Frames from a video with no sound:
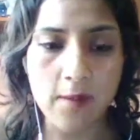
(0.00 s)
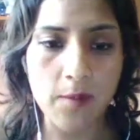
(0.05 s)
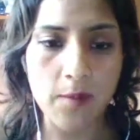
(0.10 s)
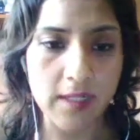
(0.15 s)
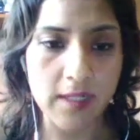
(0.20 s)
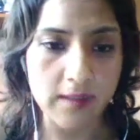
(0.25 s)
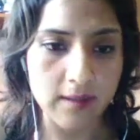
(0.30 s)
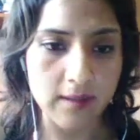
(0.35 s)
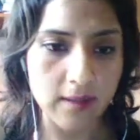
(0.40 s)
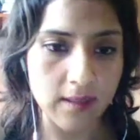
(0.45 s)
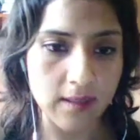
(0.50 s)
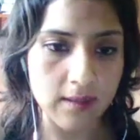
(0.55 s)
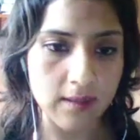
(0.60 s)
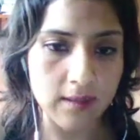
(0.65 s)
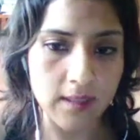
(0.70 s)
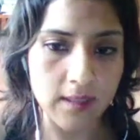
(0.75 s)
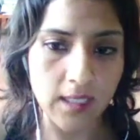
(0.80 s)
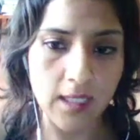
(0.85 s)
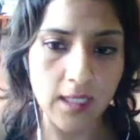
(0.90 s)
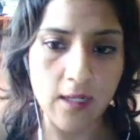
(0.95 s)

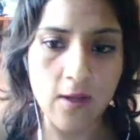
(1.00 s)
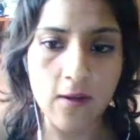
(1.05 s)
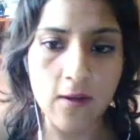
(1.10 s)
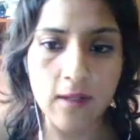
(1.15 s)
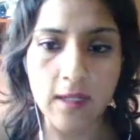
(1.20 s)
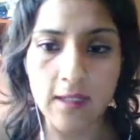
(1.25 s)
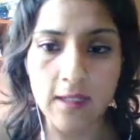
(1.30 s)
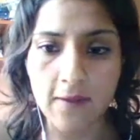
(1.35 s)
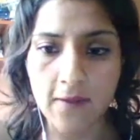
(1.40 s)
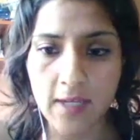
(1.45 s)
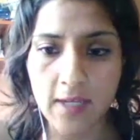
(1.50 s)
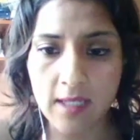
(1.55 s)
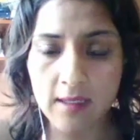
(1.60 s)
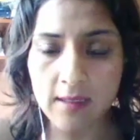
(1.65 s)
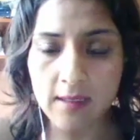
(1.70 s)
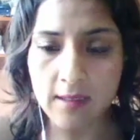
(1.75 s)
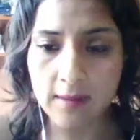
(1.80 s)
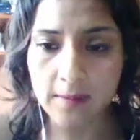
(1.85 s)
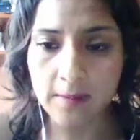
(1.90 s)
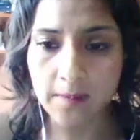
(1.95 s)
presence in local
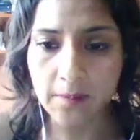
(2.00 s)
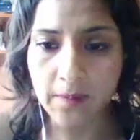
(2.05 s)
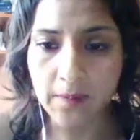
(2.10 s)
events.